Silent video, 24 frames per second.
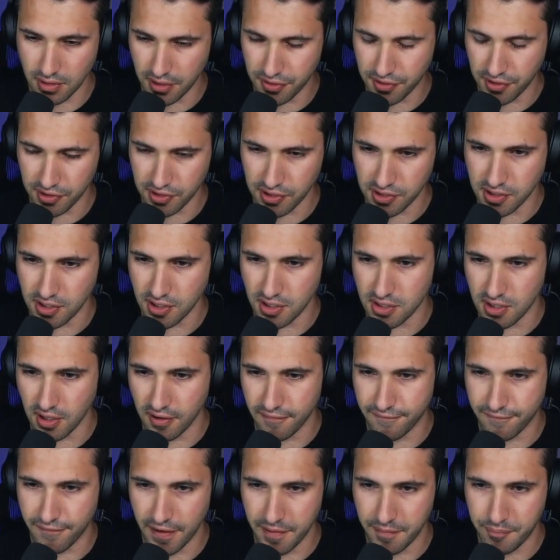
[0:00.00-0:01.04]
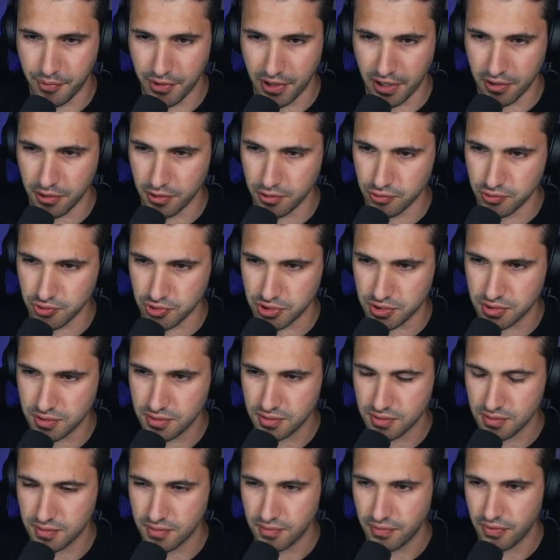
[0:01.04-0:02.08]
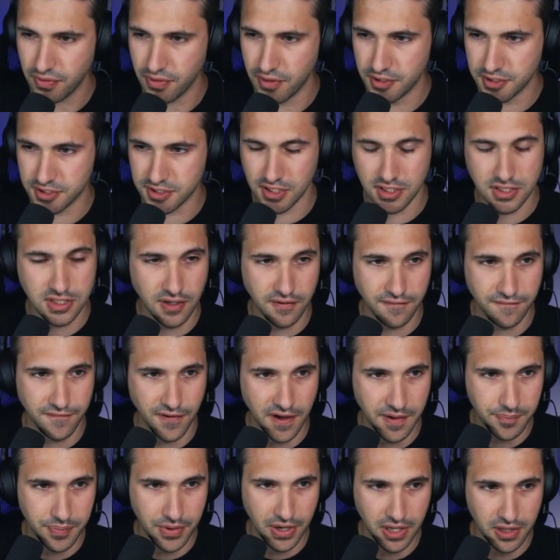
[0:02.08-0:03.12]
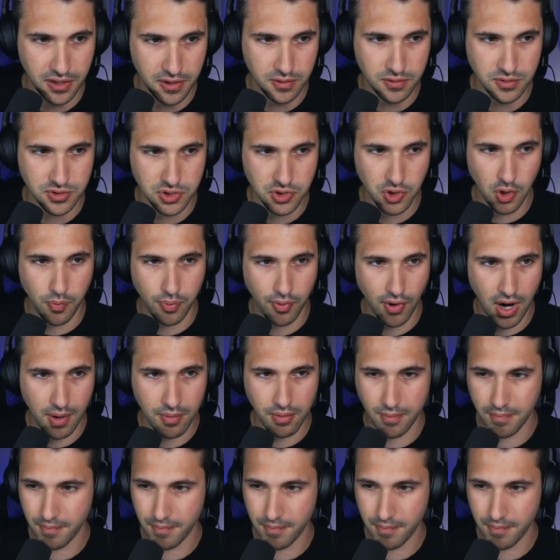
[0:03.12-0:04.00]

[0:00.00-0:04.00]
I think this is a tough fight, but I lose. This is a tough fight, but I lose. No problem.